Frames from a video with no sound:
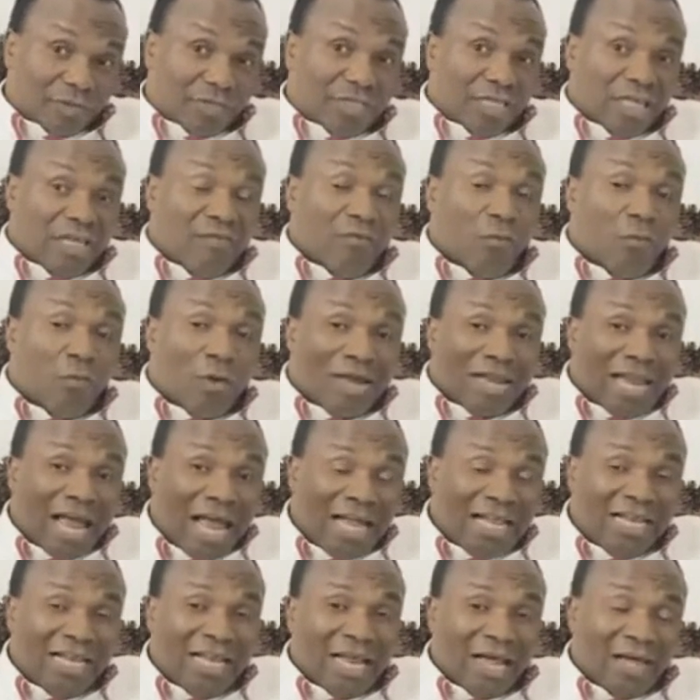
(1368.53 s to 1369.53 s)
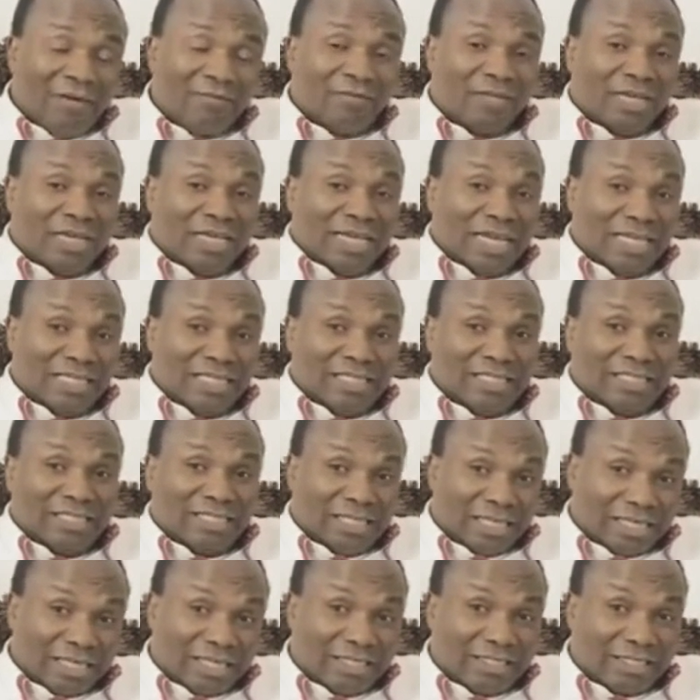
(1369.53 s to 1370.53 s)
Even when I left in
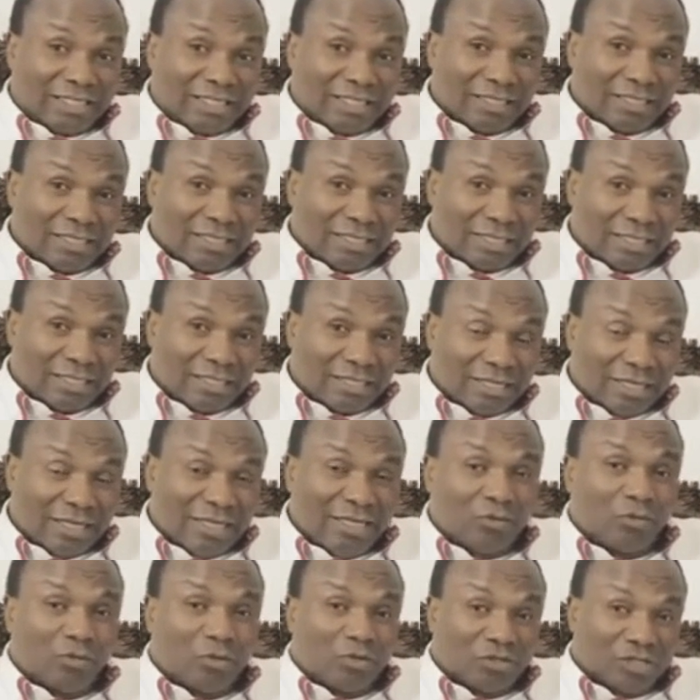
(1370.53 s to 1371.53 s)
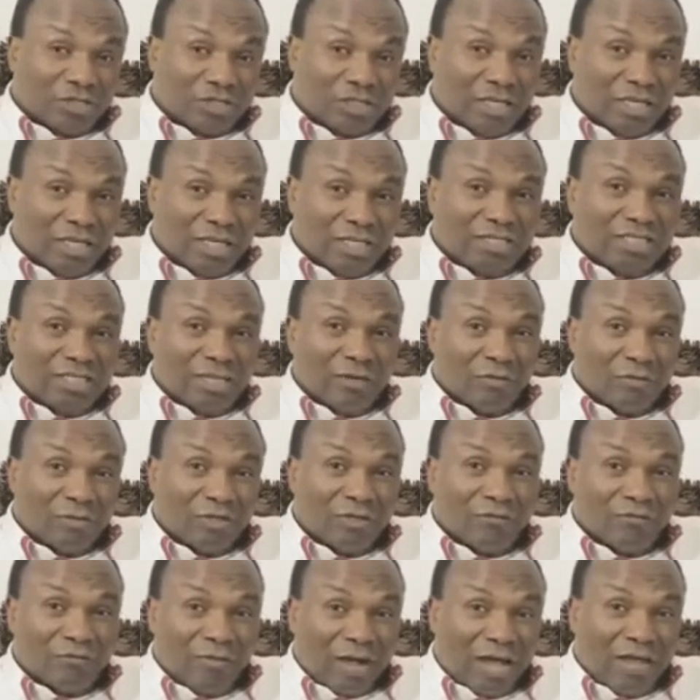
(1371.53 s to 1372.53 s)
86, it was still
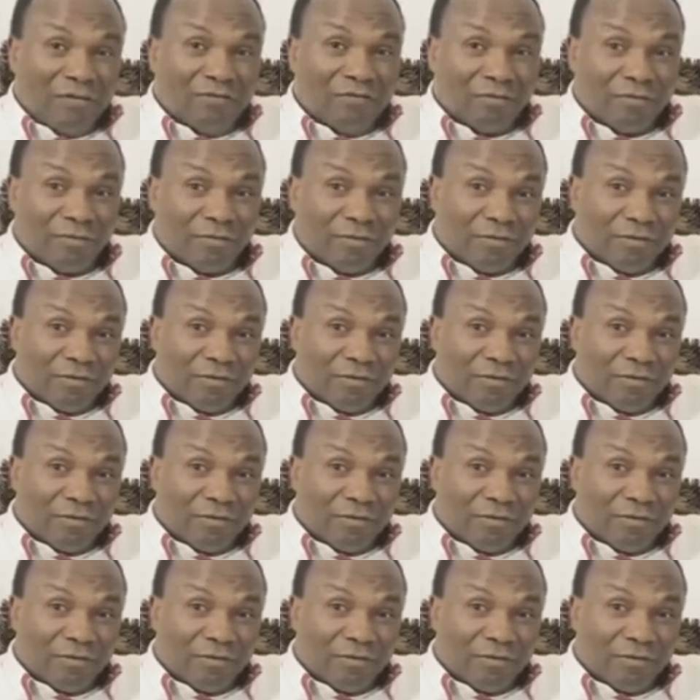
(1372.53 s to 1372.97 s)
75